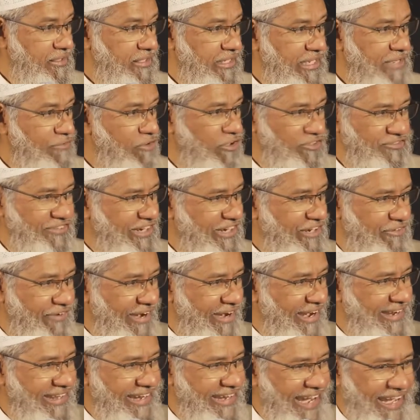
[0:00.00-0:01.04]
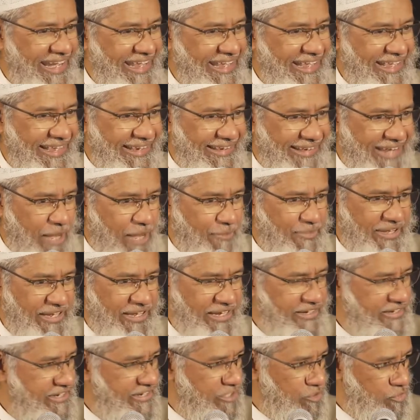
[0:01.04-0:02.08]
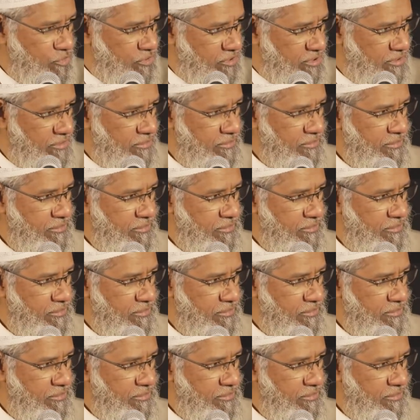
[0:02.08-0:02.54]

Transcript: He wasn't trained in any Islamic institute